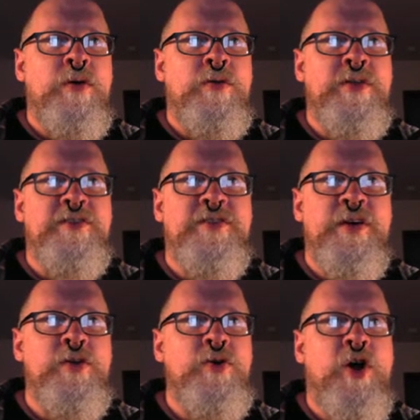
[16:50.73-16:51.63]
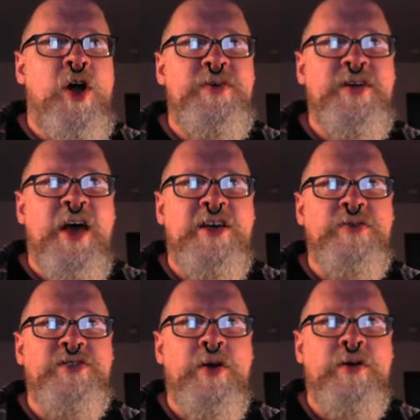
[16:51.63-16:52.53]
Let's see, a new carbon tax
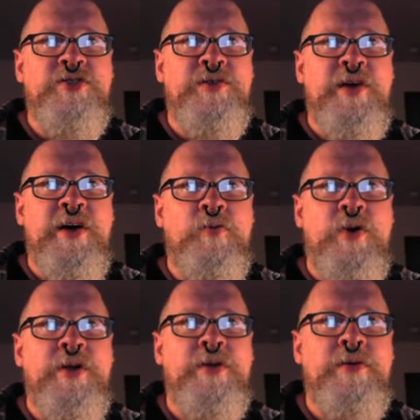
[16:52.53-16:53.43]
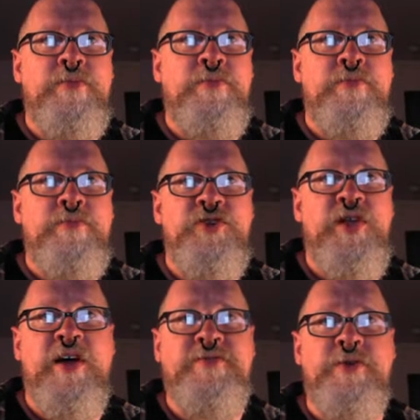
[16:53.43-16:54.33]
would start July 1,
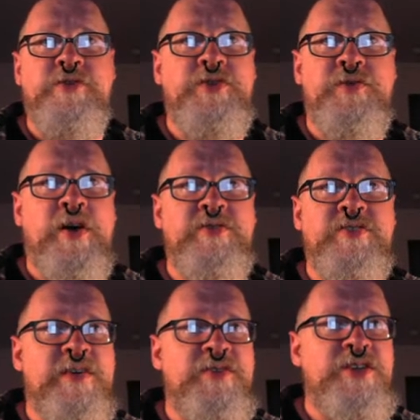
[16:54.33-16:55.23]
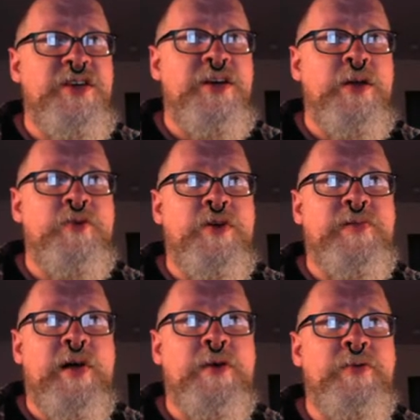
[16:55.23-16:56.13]
July 1st, 2017. It would
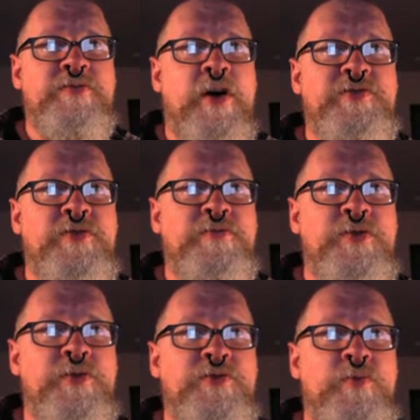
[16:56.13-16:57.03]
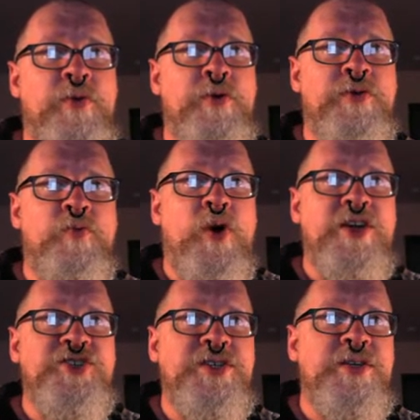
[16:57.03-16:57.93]
apply when fossil fuels are burned in
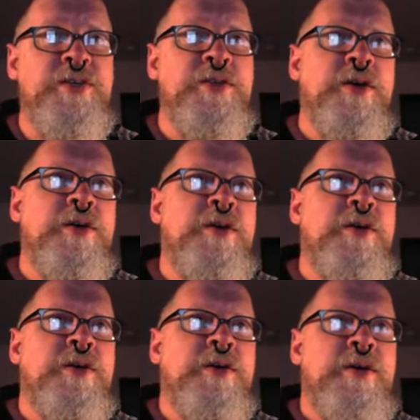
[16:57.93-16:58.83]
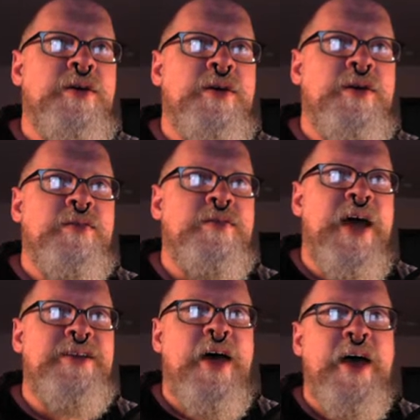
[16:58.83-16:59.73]
Washington.
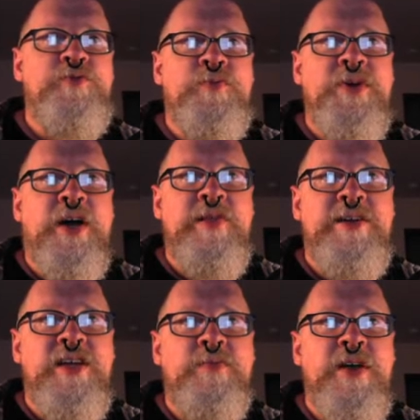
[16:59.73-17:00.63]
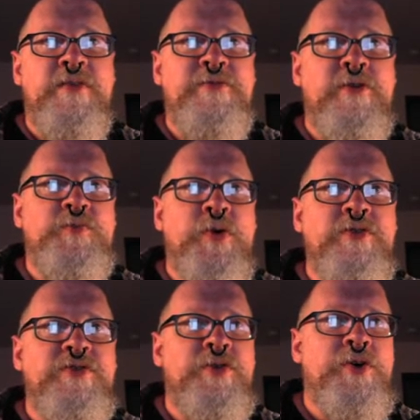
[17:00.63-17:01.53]
That tax would be collected by the first
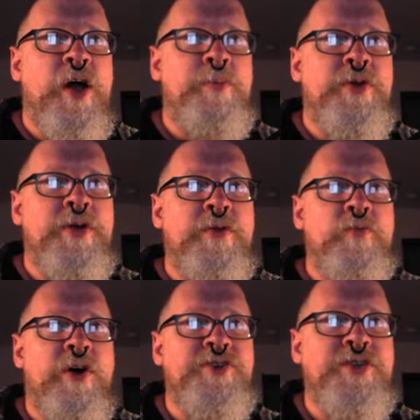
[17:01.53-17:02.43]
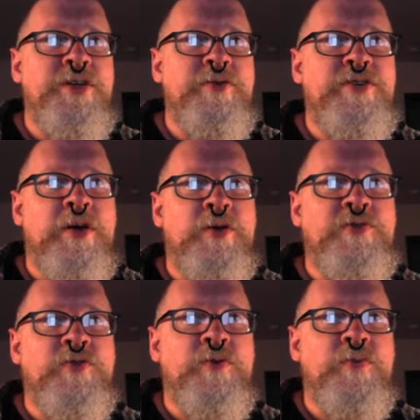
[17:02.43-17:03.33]
person or company in Washington who
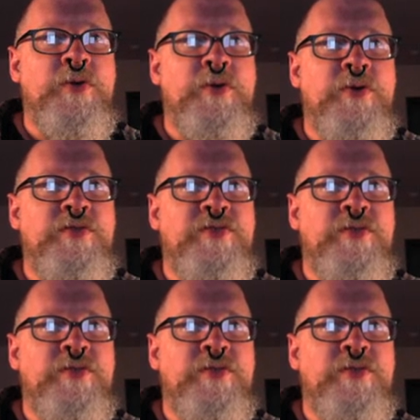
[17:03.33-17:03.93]
sells or burns